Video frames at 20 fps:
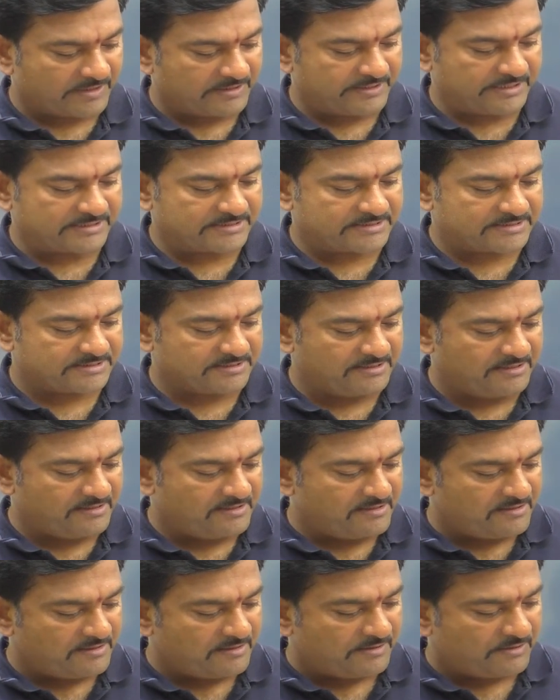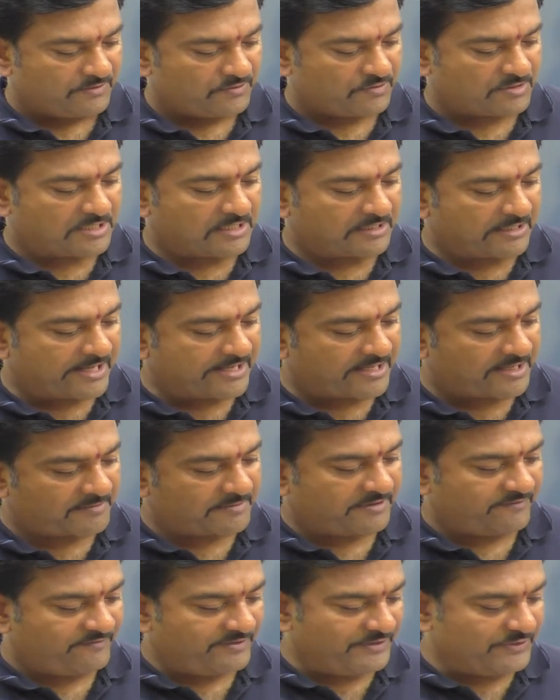Yes, You're not liking
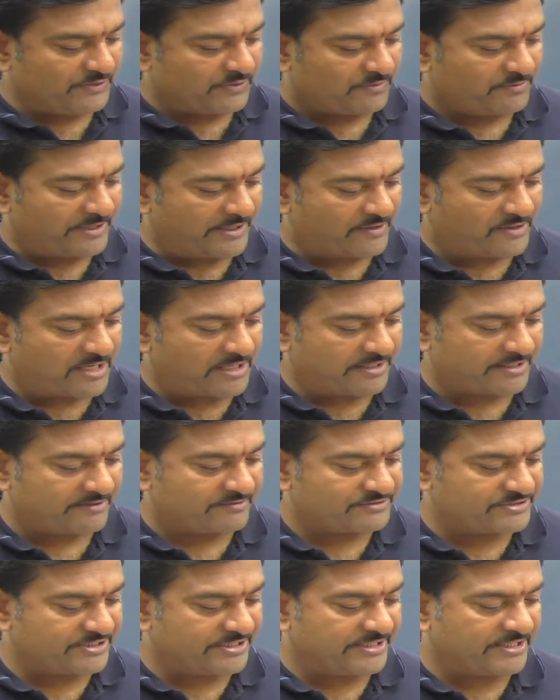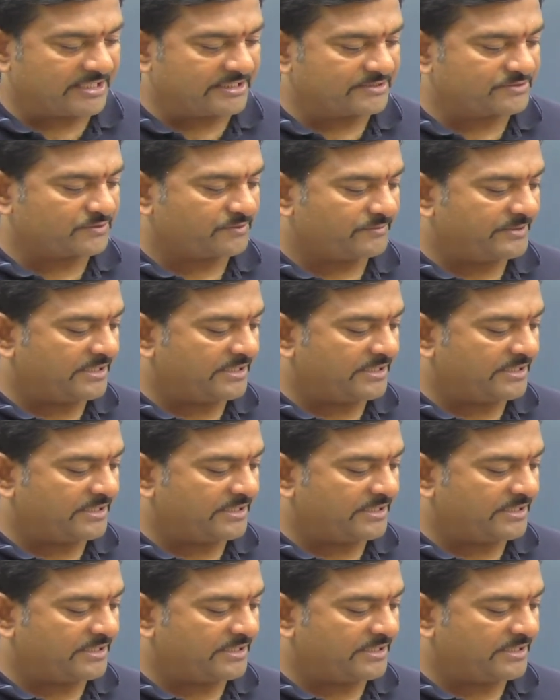my video and not even sharing also,